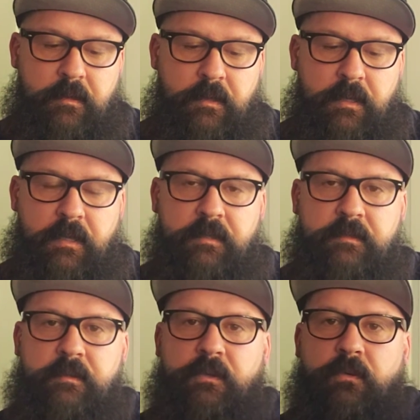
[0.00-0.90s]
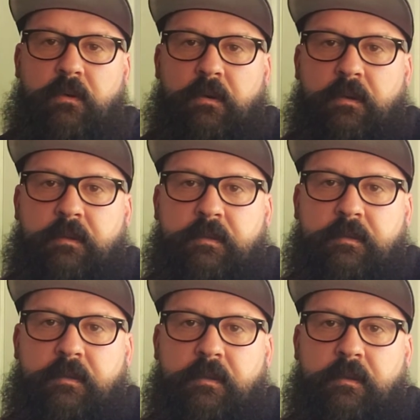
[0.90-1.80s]
it has the
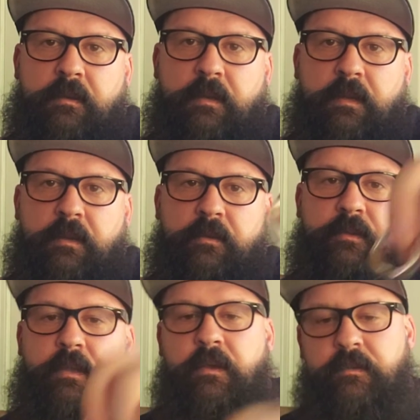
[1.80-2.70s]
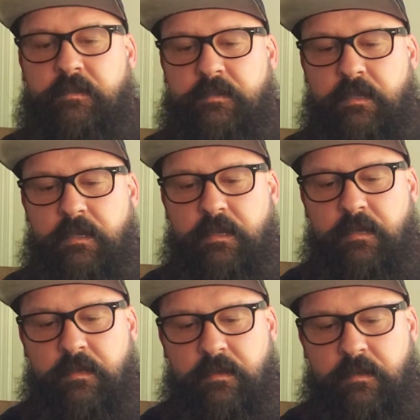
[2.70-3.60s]
cross, and on the other
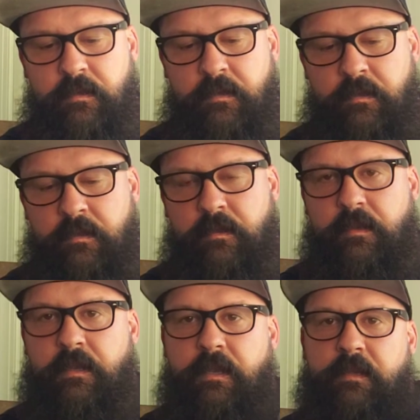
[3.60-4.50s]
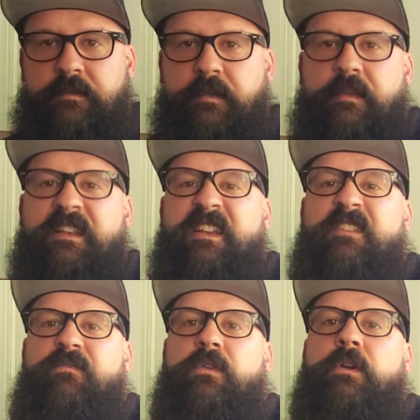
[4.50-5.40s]
side it has it
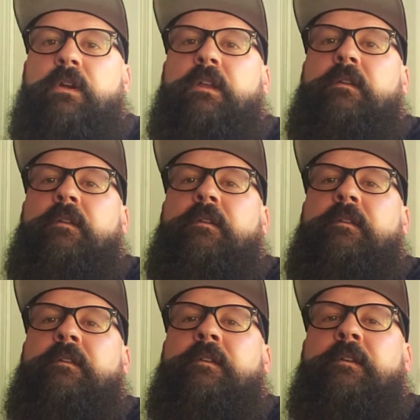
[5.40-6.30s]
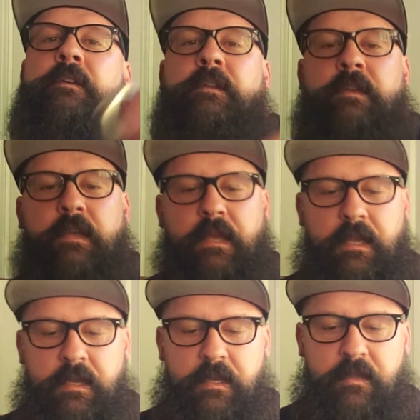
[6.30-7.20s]
inverted,
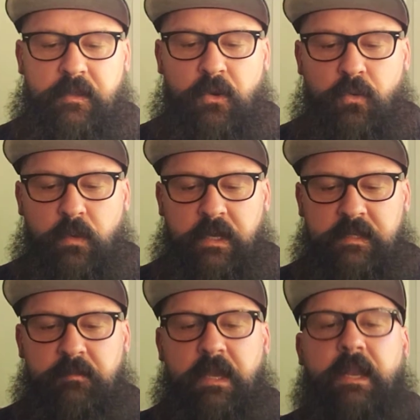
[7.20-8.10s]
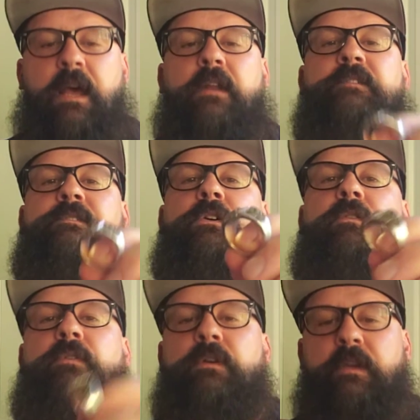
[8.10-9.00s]
and the whole ring is made out of
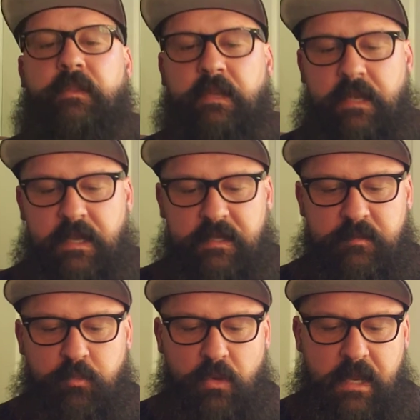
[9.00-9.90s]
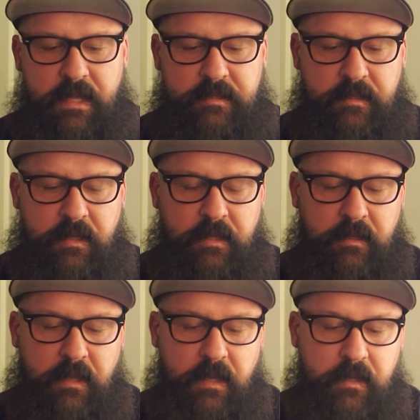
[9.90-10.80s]
silver, and then it has brass
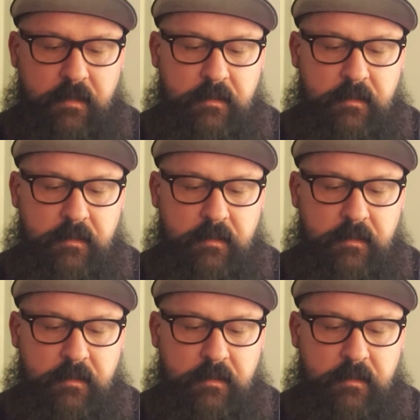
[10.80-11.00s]
inlay.